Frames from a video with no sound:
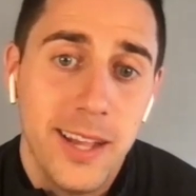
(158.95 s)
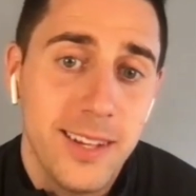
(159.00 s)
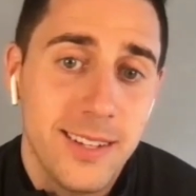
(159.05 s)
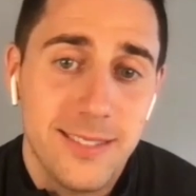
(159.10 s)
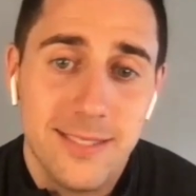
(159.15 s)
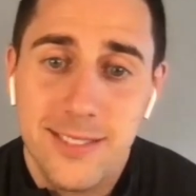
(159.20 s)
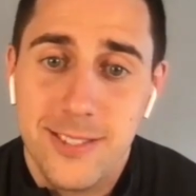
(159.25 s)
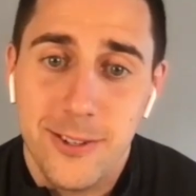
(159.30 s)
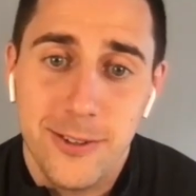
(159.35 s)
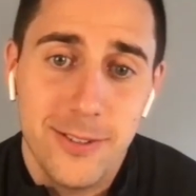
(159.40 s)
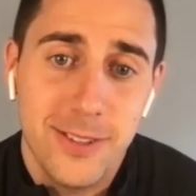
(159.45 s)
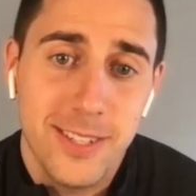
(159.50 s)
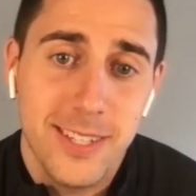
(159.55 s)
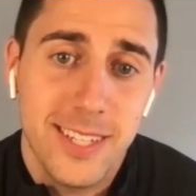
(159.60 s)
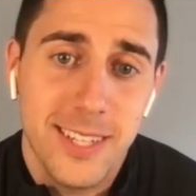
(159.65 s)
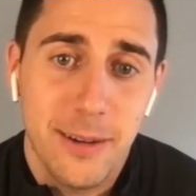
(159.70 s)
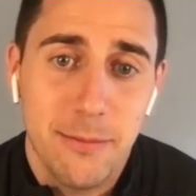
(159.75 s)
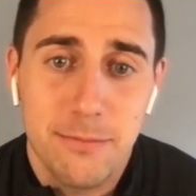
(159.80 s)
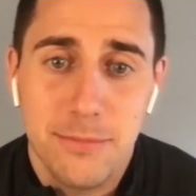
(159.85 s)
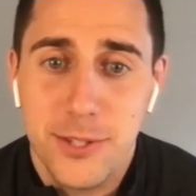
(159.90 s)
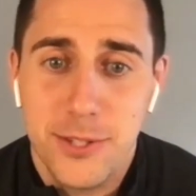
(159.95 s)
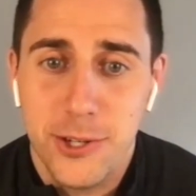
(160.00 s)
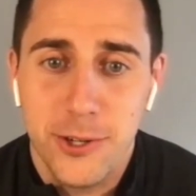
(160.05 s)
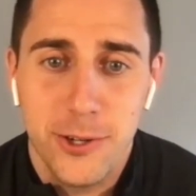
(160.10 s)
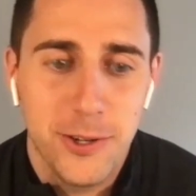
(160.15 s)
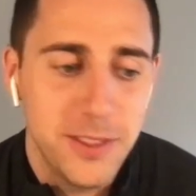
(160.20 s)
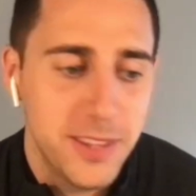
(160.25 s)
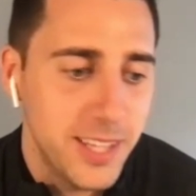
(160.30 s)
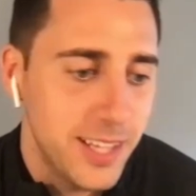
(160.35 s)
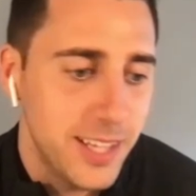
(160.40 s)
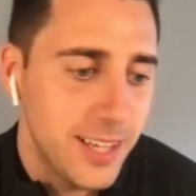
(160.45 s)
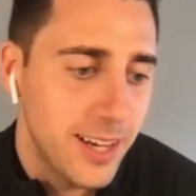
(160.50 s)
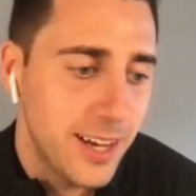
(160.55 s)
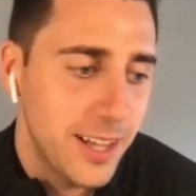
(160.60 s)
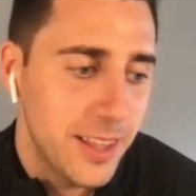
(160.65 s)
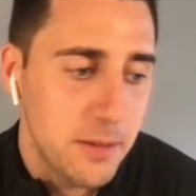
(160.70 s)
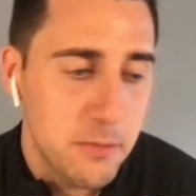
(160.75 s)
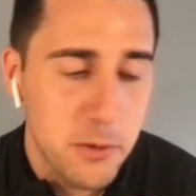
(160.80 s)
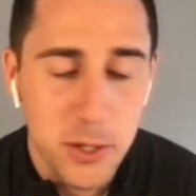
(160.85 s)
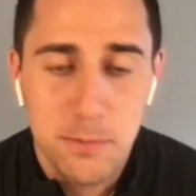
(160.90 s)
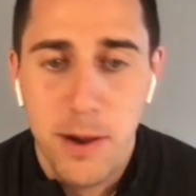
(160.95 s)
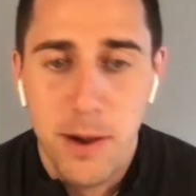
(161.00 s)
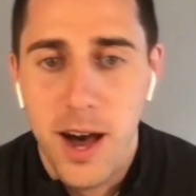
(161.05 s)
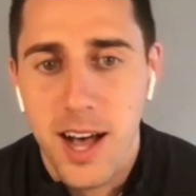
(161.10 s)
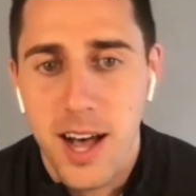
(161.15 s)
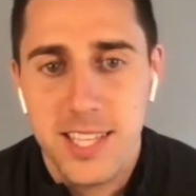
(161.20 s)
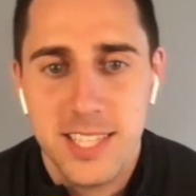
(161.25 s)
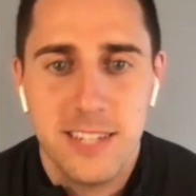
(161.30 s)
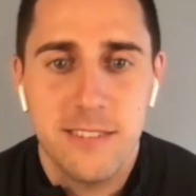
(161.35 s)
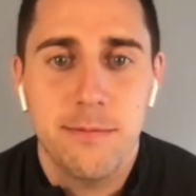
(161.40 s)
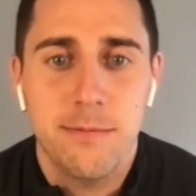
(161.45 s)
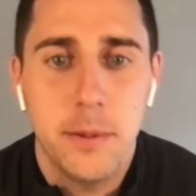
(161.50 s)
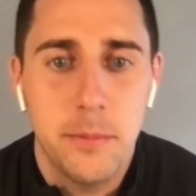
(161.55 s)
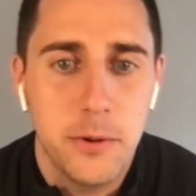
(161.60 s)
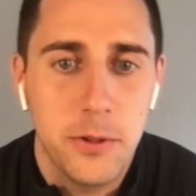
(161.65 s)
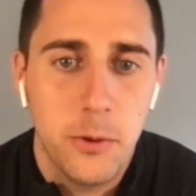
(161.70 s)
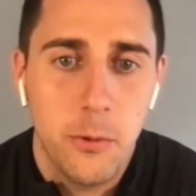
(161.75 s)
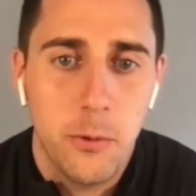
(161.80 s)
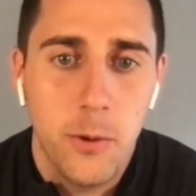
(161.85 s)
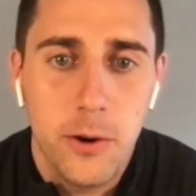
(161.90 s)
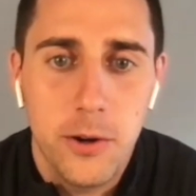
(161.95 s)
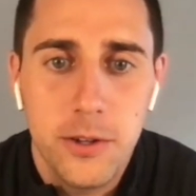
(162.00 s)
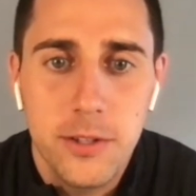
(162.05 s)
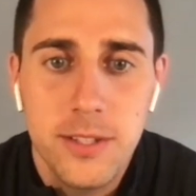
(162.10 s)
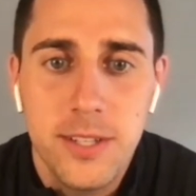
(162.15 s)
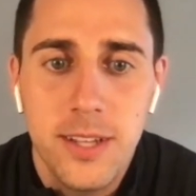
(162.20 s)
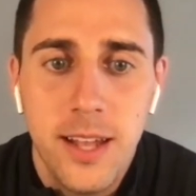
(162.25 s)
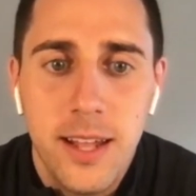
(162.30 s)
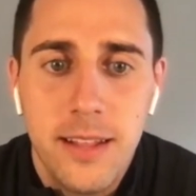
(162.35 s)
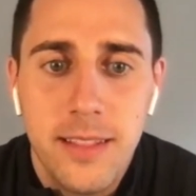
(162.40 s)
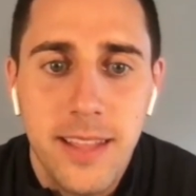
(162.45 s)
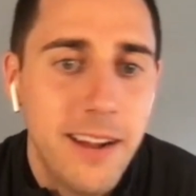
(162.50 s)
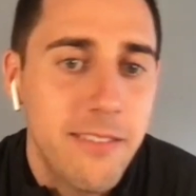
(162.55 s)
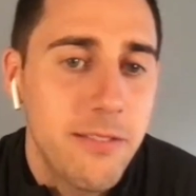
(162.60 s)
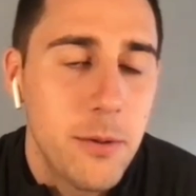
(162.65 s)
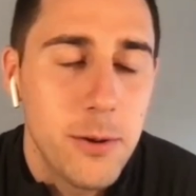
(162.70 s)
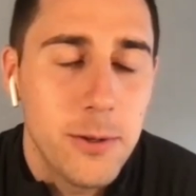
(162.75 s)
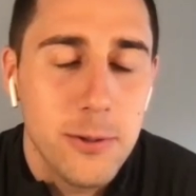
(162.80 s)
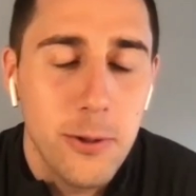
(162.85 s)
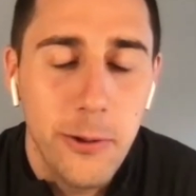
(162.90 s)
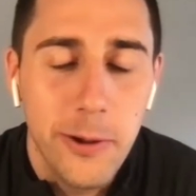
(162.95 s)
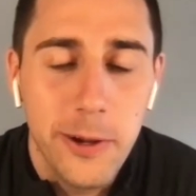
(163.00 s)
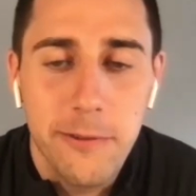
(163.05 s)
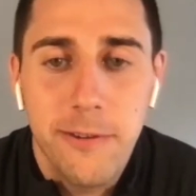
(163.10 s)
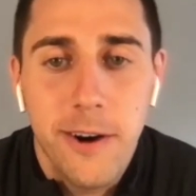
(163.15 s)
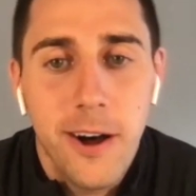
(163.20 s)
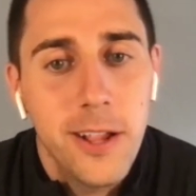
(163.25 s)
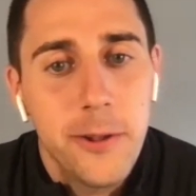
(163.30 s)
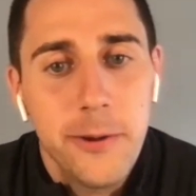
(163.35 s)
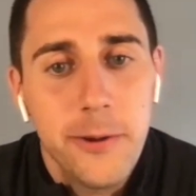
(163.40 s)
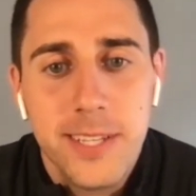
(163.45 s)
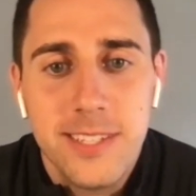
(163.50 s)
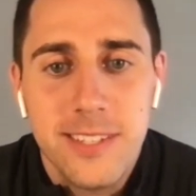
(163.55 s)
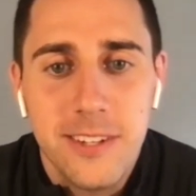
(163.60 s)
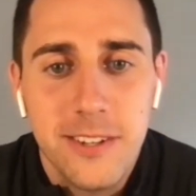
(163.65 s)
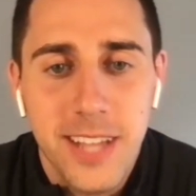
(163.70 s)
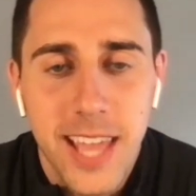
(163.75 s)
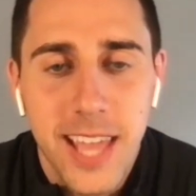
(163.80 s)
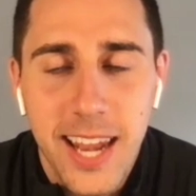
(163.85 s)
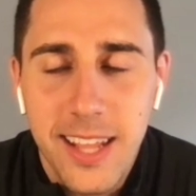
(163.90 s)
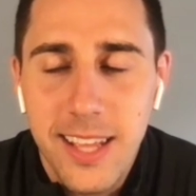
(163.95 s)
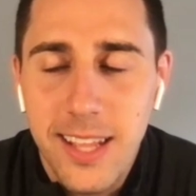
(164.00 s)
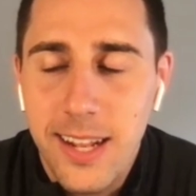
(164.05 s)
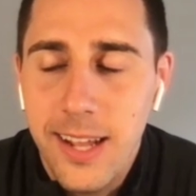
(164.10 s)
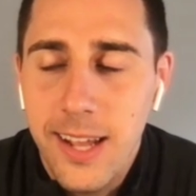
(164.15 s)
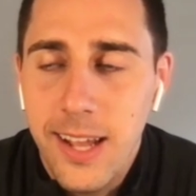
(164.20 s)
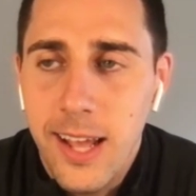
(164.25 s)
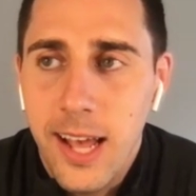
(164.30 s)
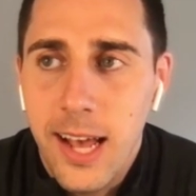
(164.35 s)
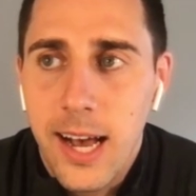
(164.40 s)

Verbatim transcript: It certainly, I'm sure the uh, the most positive people in the world that have the most loyal following still get it,